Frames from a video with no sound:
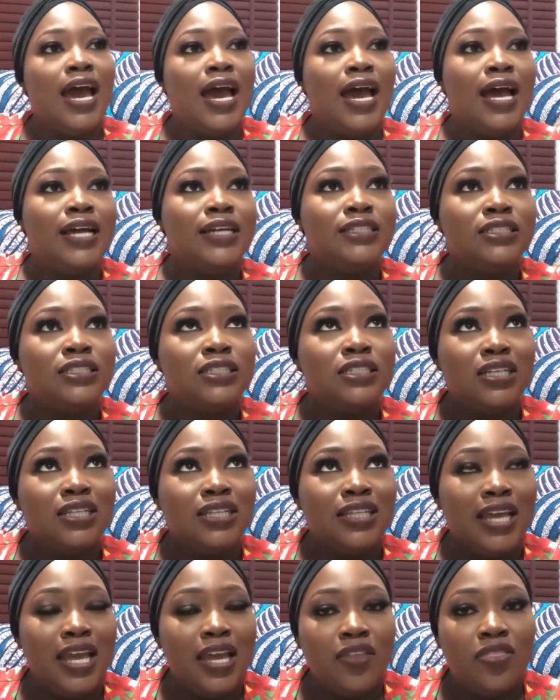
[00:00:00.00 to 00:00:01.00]
And
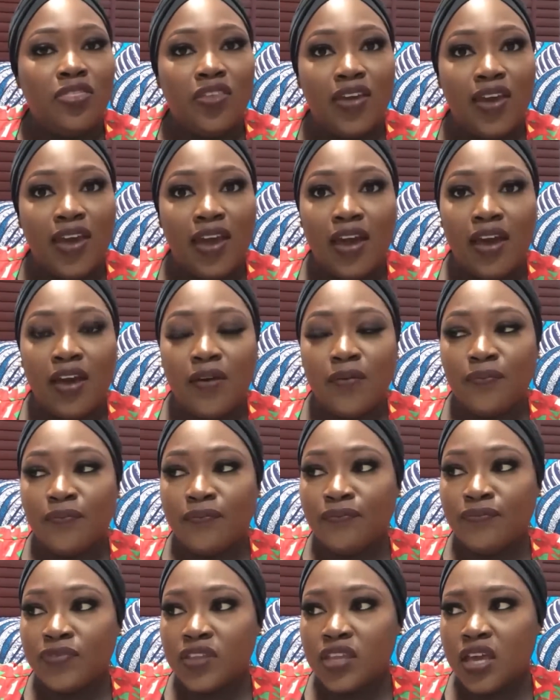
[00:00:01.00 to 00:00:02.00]
in the 8th year,
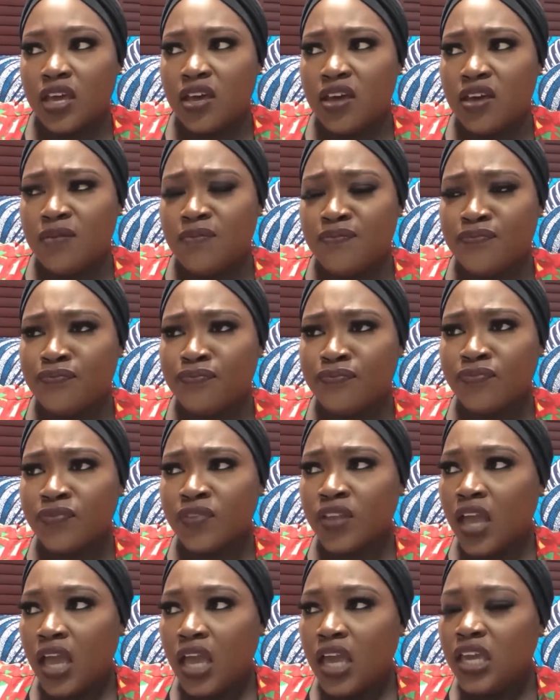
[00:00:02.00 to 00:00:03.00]

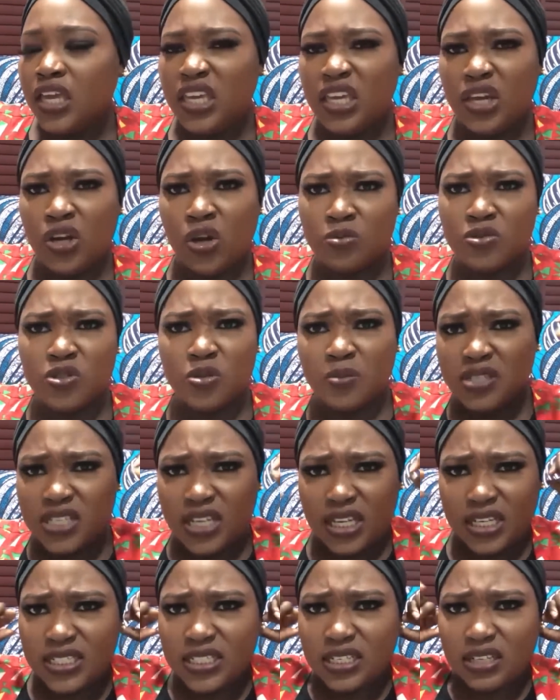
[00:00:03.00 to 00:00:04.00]
he comes to
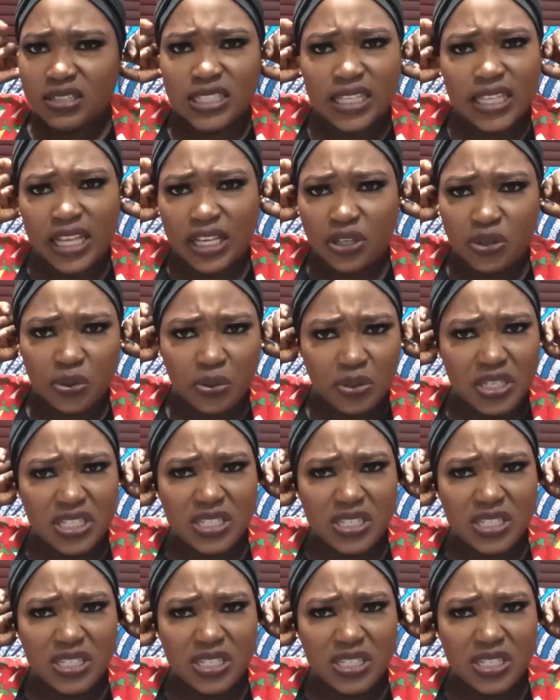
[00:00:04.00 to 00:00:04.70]
meet her and he tells her that,